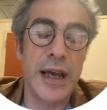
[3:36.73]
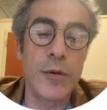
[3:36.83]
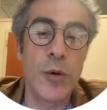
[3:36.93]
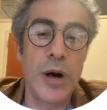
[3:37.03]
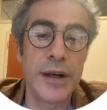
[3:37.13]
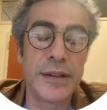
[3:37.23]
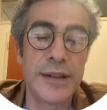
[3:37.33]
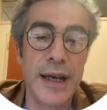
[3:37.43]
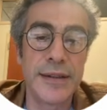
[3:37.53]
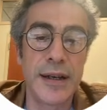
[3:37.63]
acquire the
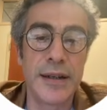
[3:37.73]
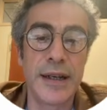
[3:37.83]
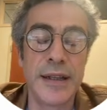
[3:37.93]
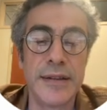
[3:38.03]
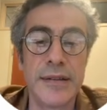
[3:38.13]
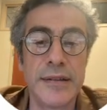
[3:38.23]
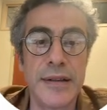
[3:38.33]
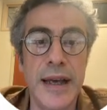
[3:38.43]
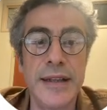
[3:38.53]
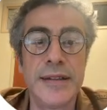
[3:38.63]
data in
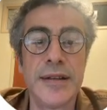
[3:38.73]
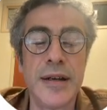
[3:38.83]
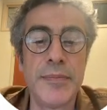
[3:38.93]
late